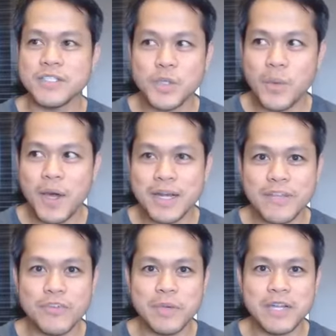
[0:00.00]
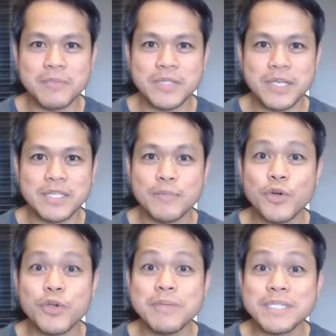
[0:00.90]
And so what if you made a mistake? The
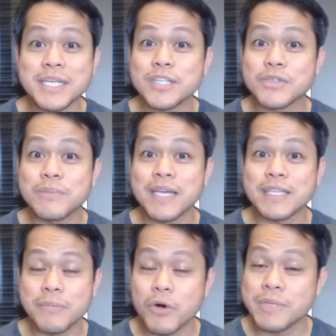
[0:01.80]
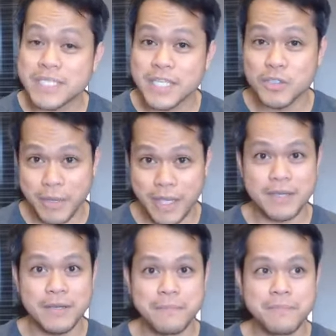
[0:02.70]
more mistakes you make, the
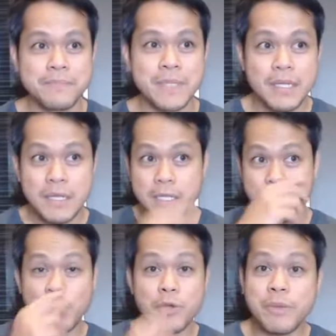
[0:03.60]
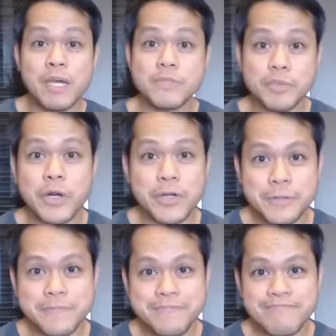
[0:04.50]
more you become
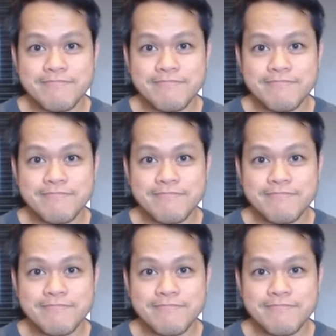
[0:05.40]
smarter.